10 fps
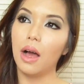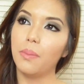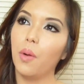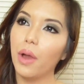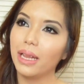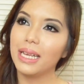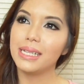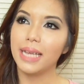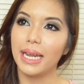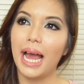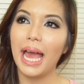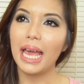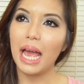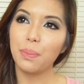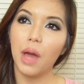Oily skin,
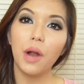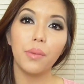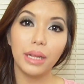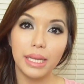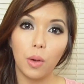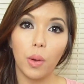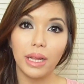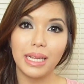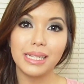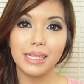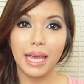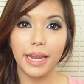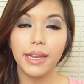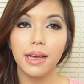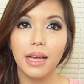I'm not really oily skinned,